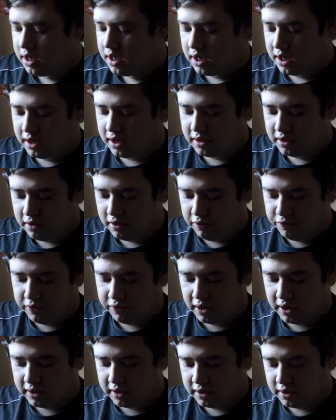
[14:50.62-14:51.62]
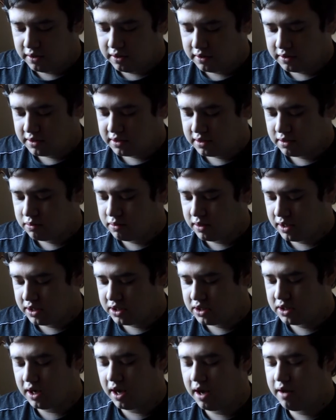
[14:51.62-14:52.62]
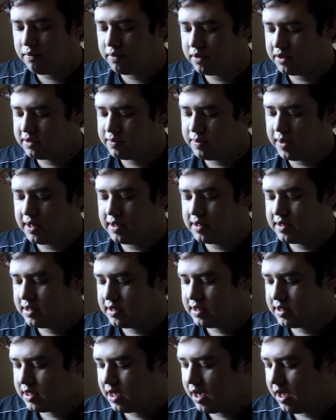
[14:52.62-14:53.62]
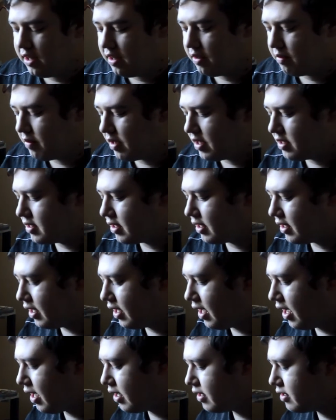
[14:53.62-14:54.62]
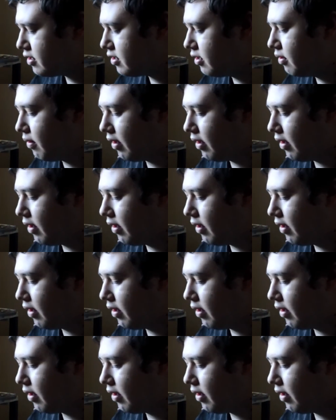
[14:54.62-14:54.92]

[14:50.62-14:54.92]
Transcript: Another thing I got, which everyone's been telling me to get some,